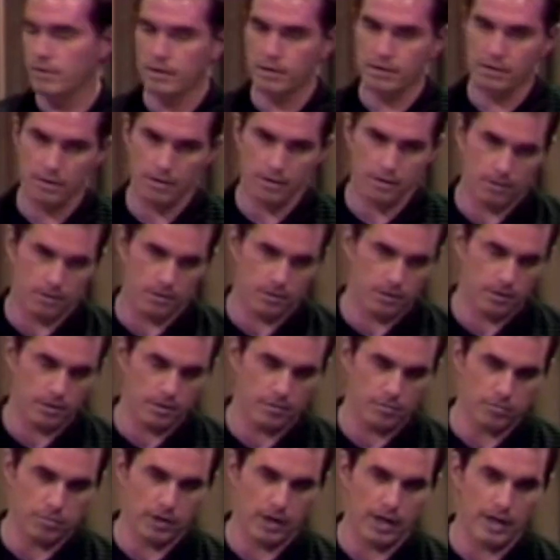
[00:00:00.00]
and then another
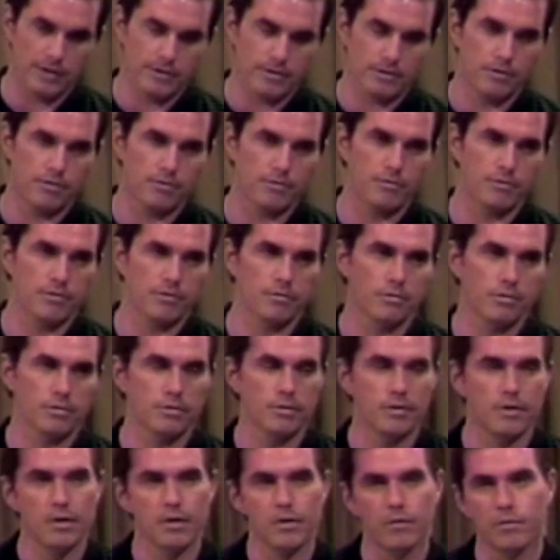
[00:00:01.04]
blast go through
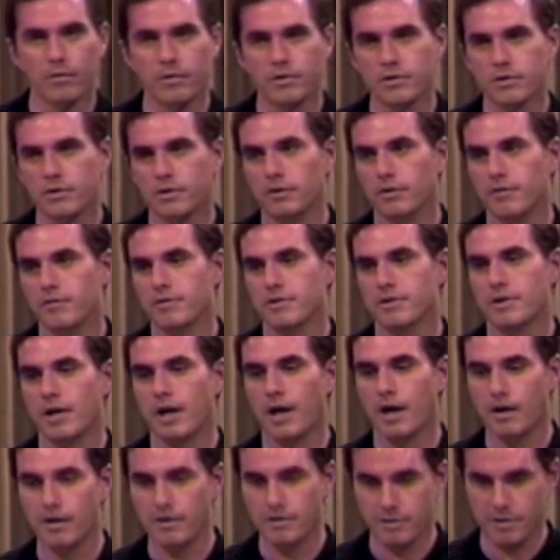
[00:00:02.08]
the windshield of his
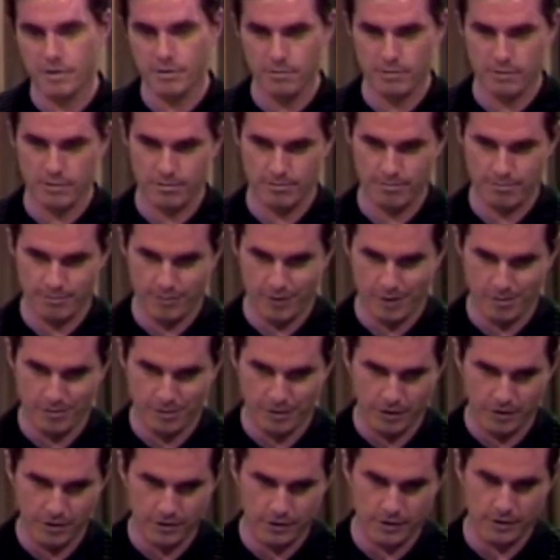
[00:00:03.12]
car as he was
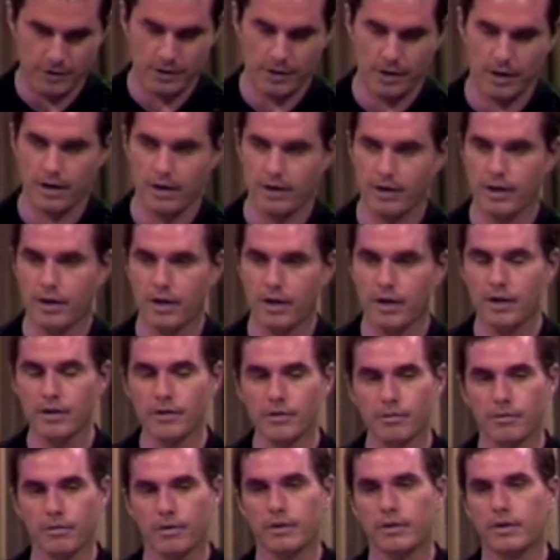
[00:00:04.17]
approaching the car to get
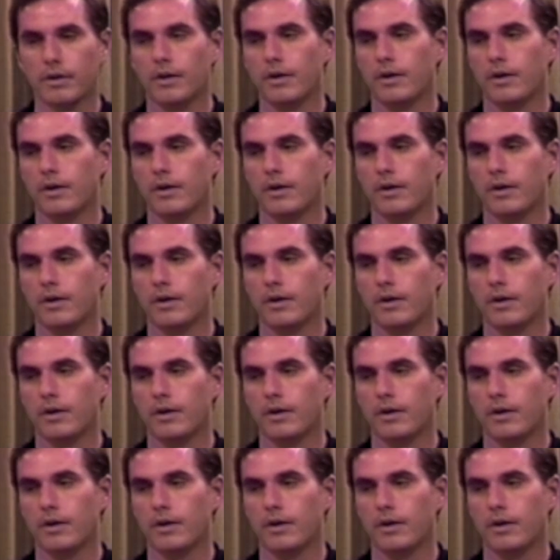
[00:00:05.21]
into it.